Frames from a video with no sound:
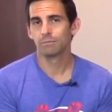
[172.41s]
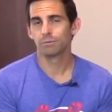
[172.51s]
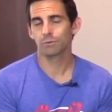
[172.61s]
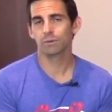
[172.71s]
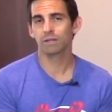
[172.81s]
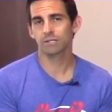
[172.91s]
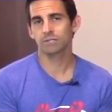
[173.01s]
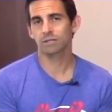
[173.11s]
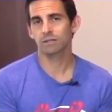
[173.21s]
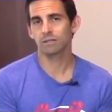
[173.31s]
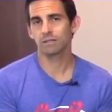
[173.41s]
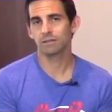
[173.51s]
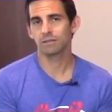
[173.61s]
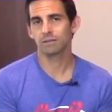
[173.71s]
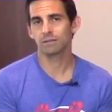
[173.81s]
But
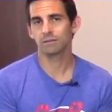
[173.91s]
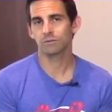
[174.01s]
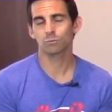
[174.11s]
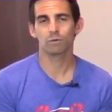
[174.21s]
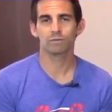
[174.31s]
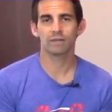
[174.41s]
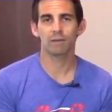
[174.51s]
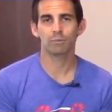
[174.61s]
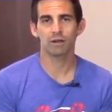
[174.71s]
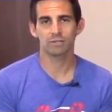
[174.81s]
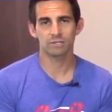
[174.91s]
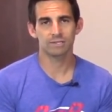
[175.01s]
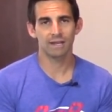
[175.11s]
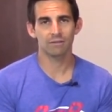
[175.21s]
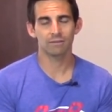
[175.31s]
realistically, there's more of a thought
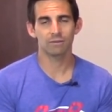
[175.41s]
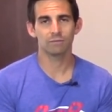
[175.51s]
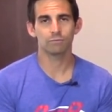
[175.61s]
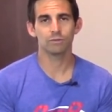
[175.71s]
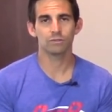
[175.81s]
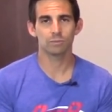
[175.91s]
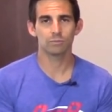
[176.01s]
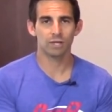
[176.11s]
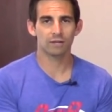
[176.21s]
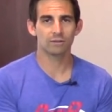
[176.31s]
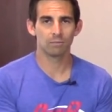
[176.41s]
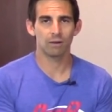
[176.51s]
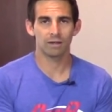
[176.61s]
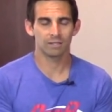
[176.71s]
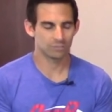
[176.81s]
process now that if we subject our
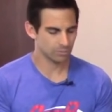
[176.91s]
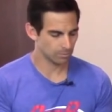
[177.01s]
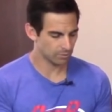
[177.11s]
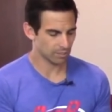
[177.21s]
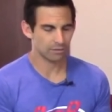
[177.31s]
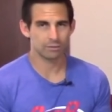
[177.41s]
body and subject